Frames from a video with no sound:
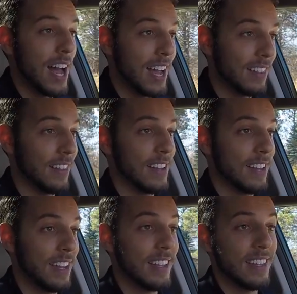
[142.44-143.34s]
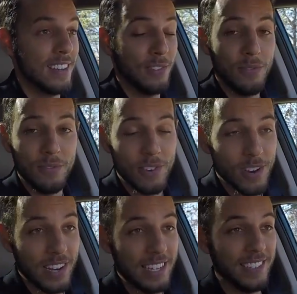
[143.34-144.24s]
I like, and that is
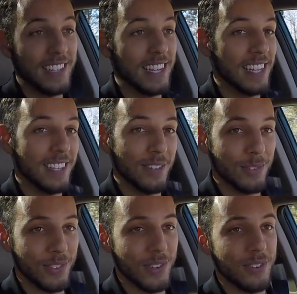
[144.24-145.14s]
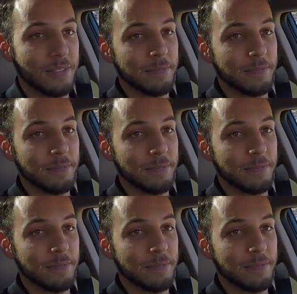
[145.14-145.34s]
very easy to get used to.